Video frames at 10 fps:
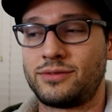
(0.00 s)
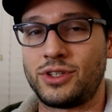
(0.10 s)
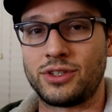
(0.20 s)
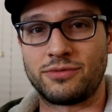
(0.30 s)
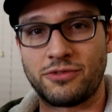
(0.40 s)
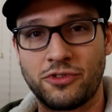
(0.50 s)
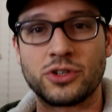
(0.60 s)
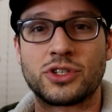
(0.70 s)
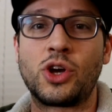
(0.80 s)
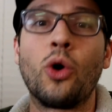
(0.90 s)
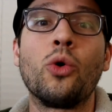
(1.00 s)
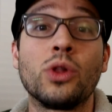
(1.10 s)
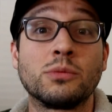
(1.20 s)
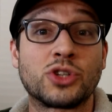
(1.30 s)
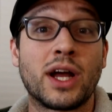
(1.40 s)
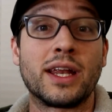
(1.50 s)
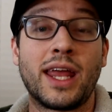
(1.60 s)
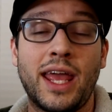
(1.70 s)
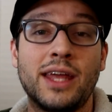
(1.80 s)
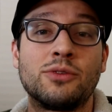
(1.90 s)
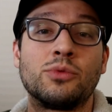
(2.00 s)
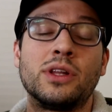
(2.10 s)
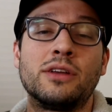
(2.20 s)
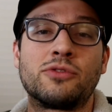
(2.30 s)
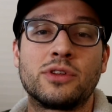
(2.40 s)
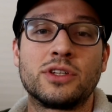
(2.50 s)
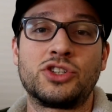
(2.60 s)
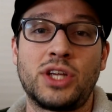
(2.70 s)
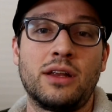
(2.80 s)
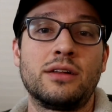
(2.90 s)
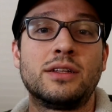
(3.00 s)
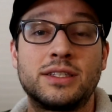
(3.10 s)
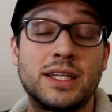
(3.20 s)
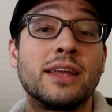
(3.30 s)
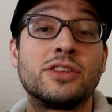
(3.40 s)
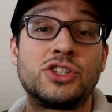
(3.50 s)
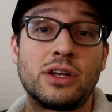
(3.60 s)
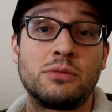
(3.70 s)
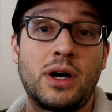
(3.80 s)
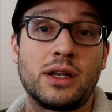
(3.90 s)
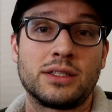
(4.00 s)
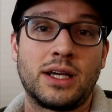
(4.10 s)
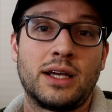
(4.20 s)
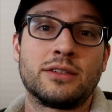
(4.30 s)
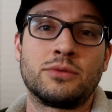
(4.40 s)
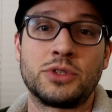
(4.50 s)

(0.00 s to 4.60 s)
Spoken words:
The first goal I'm trying to hit really for this channel is to get the channel monetized,